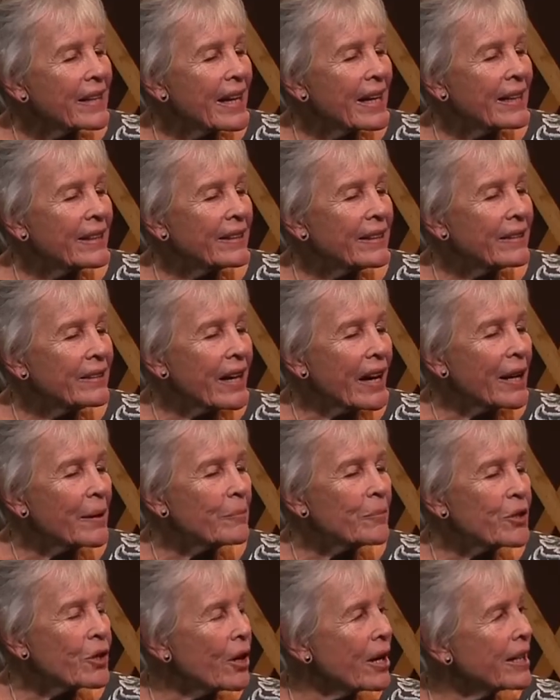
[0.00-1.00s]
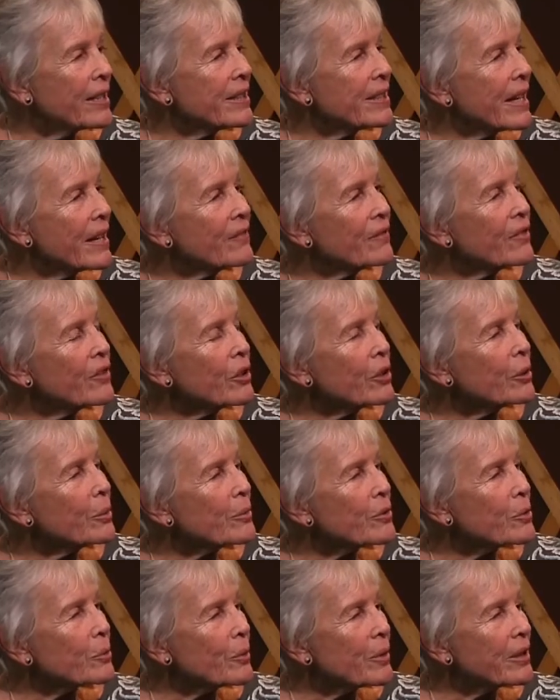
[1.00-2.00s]
then John Denver, who
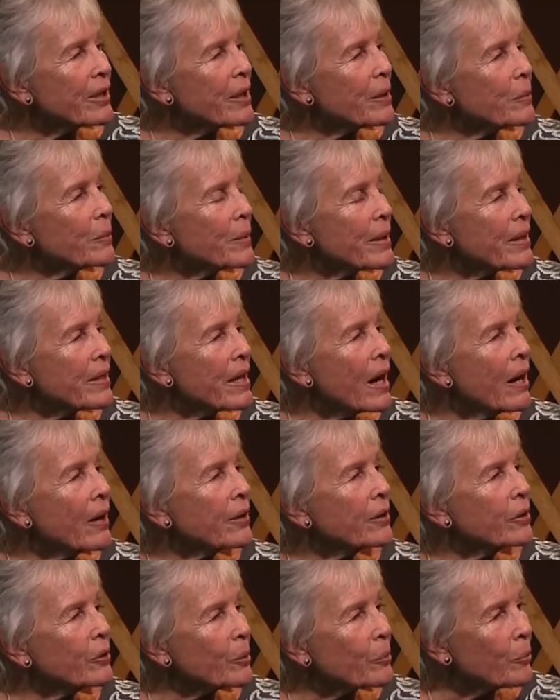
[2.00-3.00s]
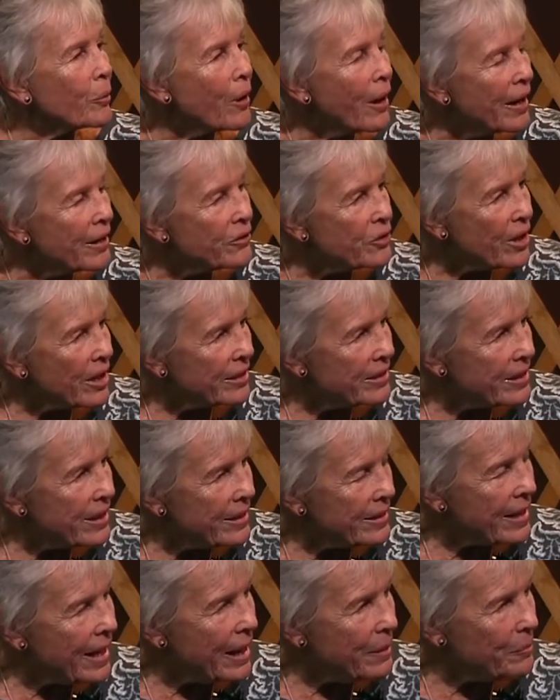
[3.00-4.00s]
was working with the Hunger Project
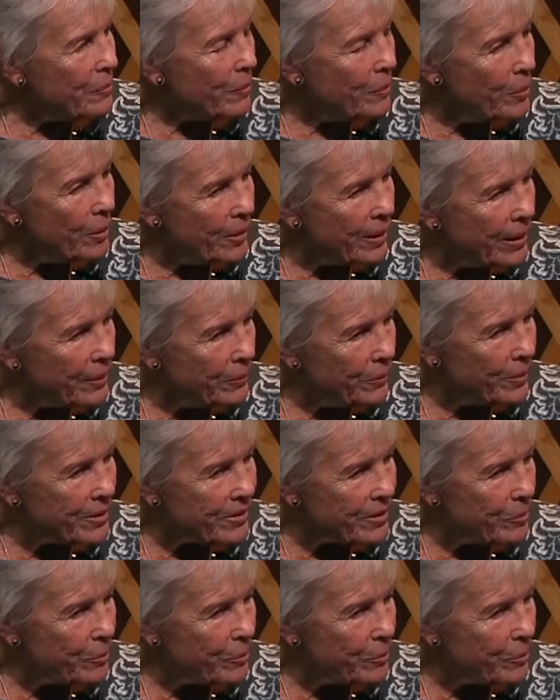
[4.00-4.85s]
at that point, was